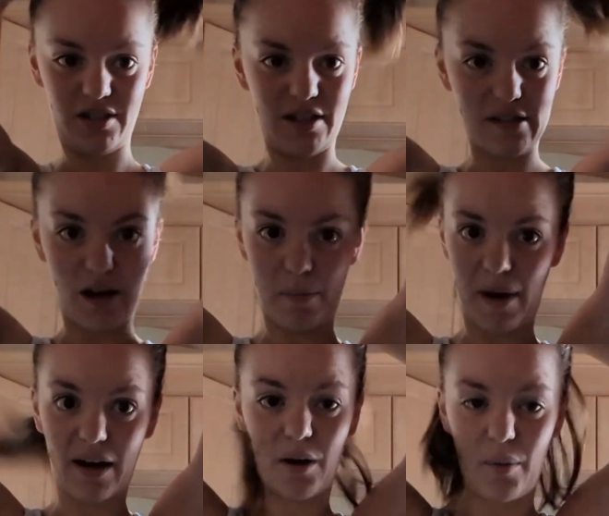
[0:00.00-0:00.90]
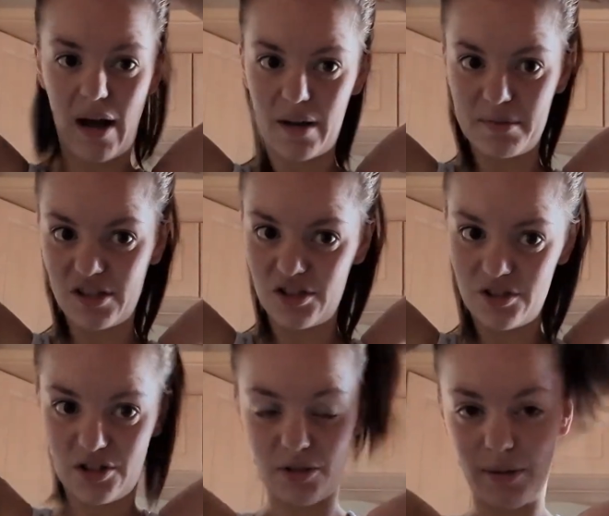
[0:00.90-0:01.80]
She's got a packet of wipes that
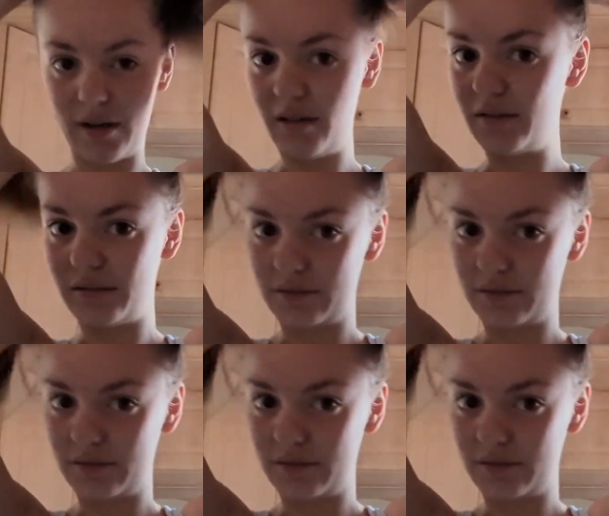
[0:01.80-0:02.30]
she's chewing on.